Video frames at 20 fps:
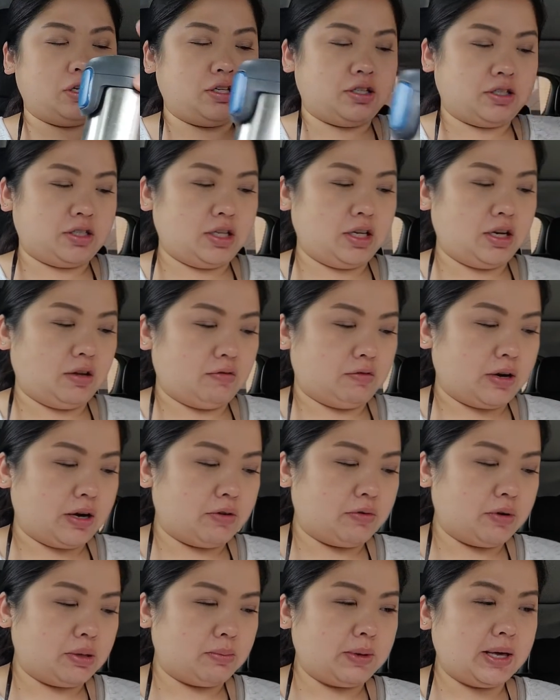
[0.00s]
sitting
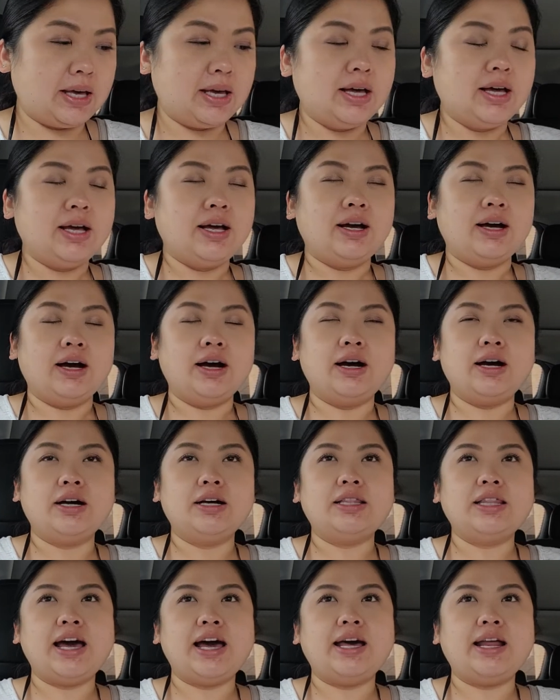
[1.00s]
right with me. Uh,
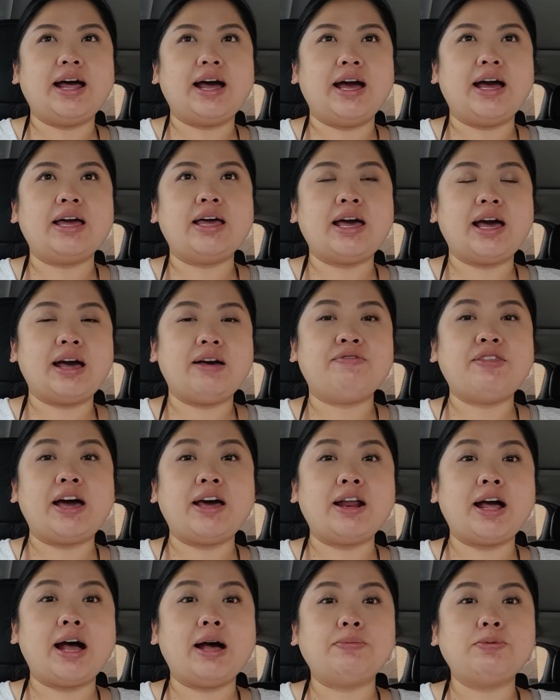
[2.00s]
that I have
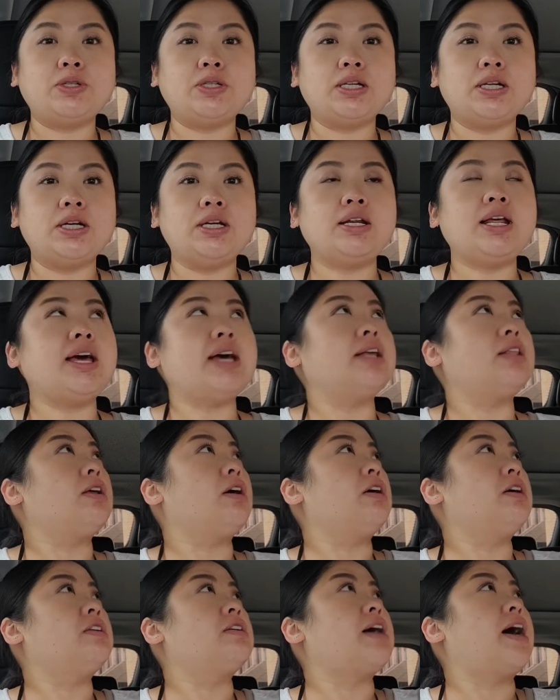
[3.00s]
that option and
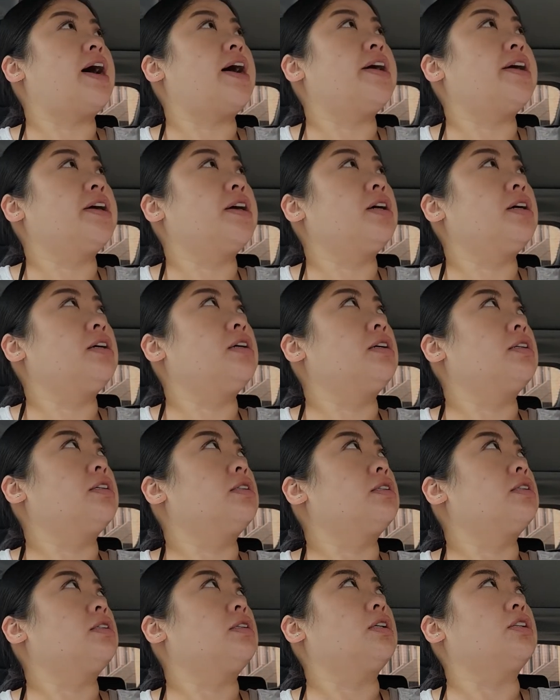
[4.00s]
the entire,
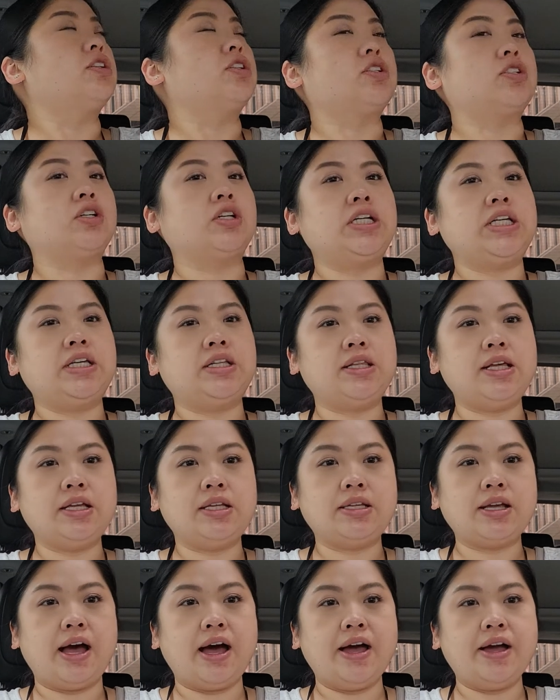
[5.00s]
I'll just show you, the
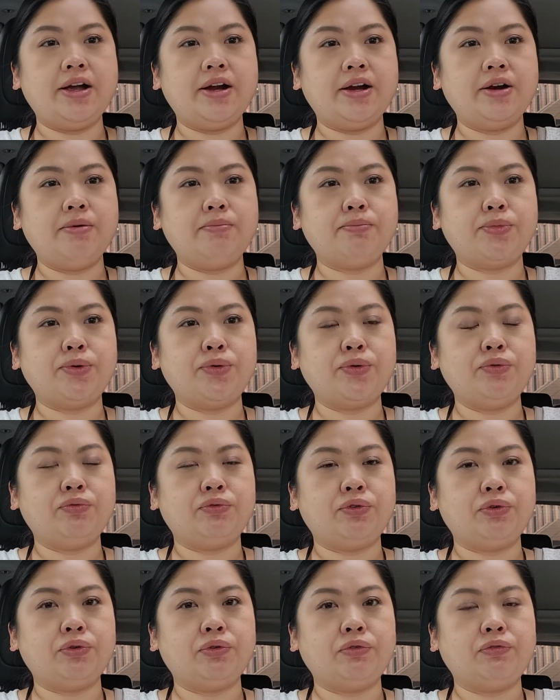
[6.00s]
entire moon
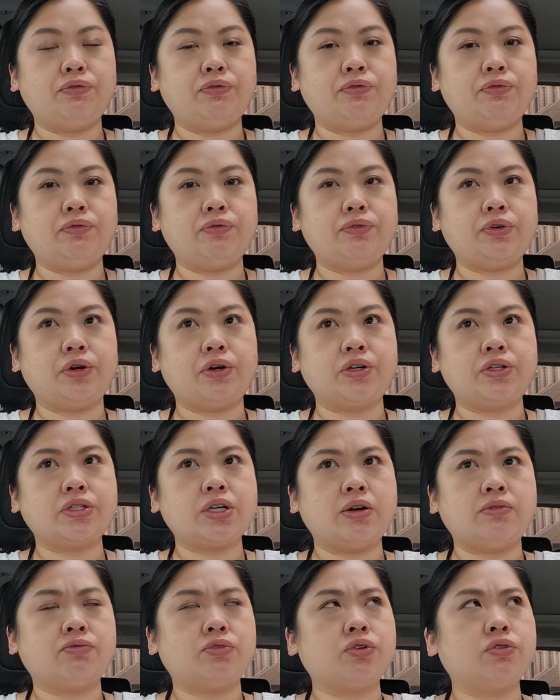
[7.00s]
roof or
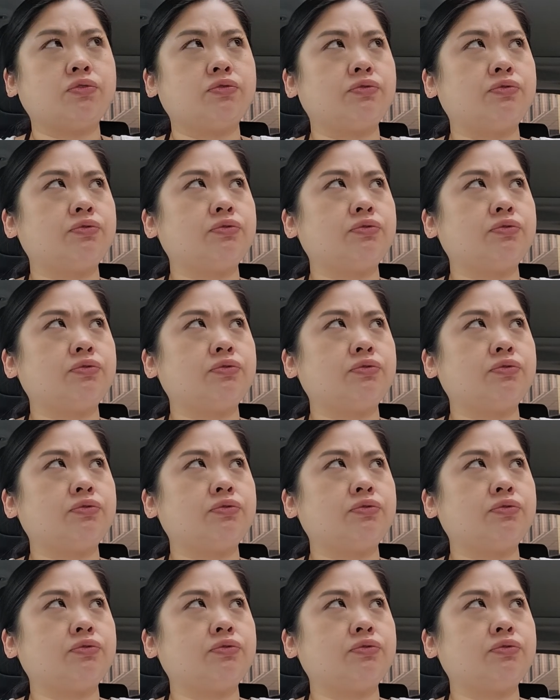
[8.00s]
sunroof.